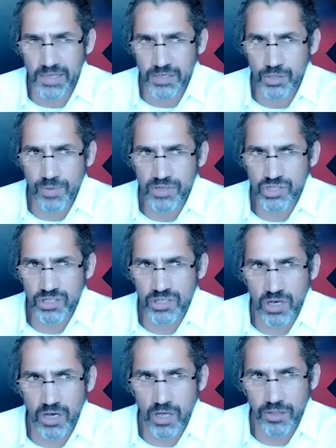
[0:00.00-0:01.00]
You
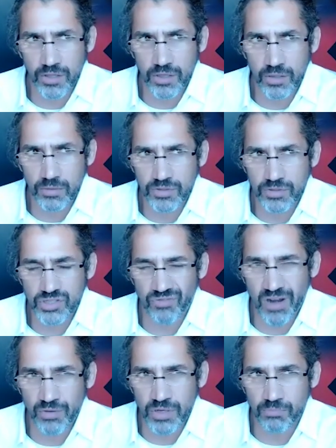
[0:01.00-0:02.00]
mentioned other
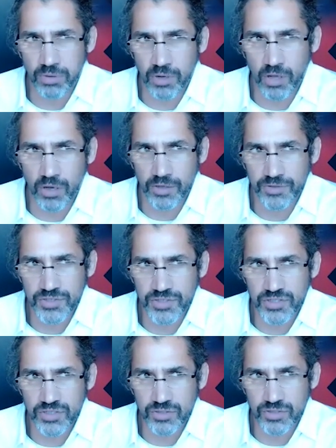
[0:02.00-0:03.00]
surrounding
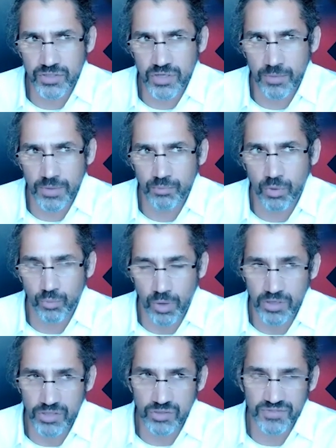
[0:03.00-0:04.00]
plants. So, I mean,
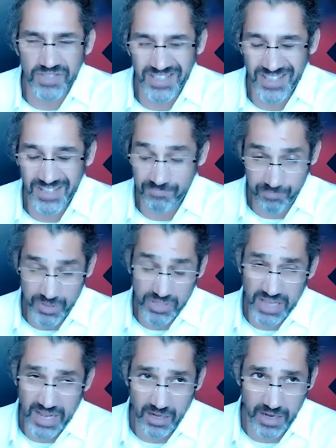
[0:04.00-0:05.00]
one is obviously the
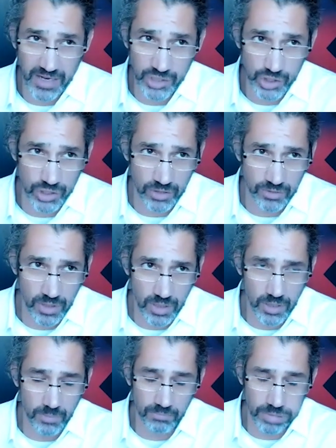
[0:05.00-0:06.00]
desalination
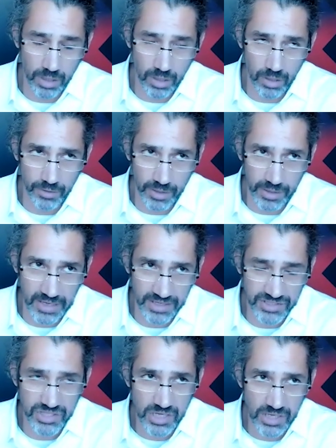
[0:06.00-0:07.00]
plant, I
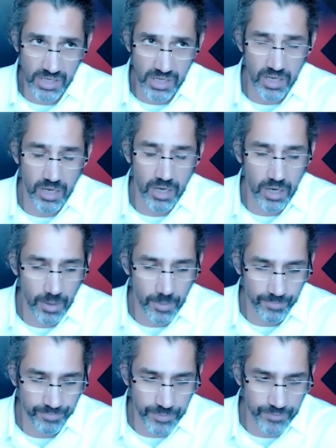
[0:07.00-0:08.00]
guess,
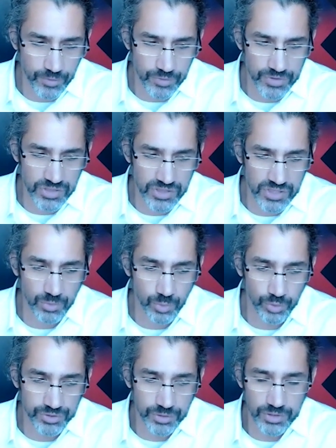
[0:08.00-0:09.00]
if you're using
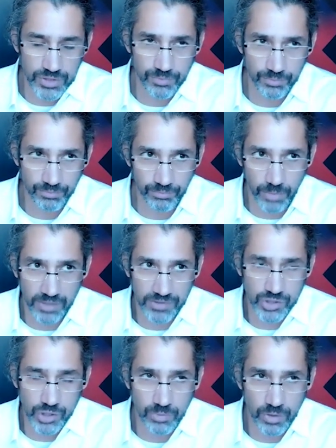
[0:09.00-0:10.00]
seawater, which I
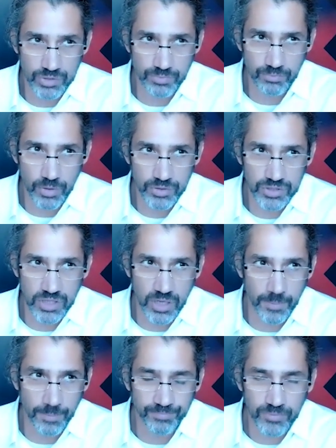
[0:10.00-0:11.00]
assume most
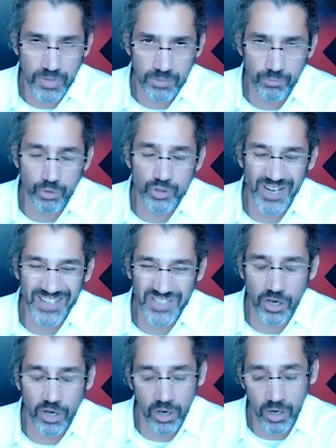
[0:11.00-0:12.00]
projects
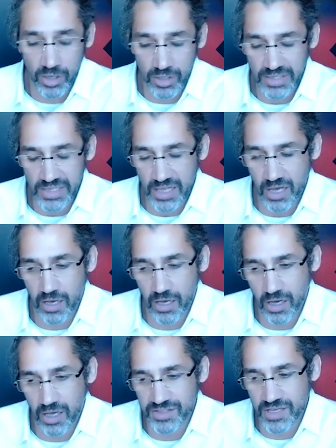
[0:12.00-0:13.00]
are,
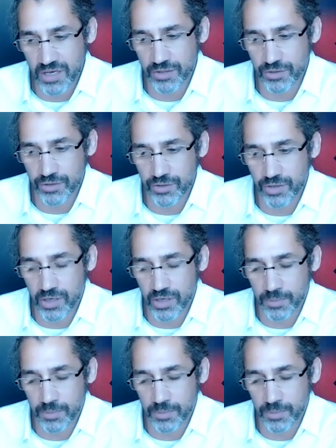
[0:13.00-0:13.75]
and the other,